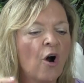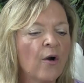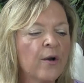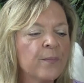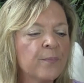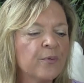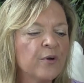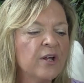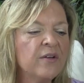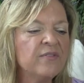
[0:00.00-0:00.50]
are
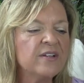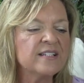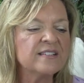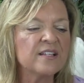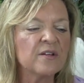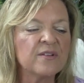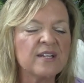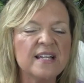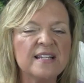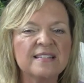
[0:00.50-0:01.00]
improving
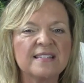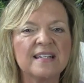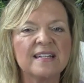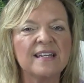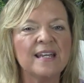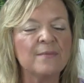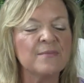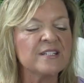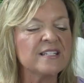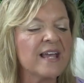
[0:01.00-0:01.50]
so kids can
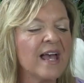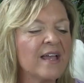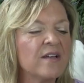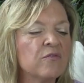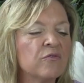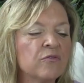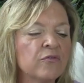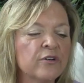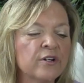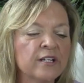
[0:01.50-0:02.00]
imitate
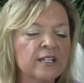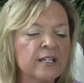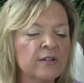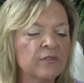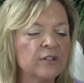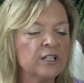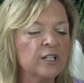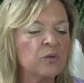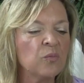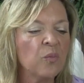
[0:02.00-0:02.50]

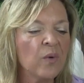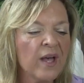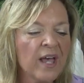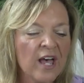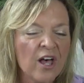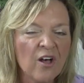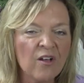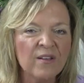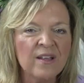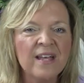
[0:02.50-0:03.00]
really
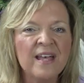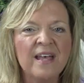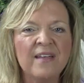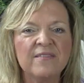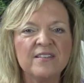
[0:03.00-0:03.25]
well.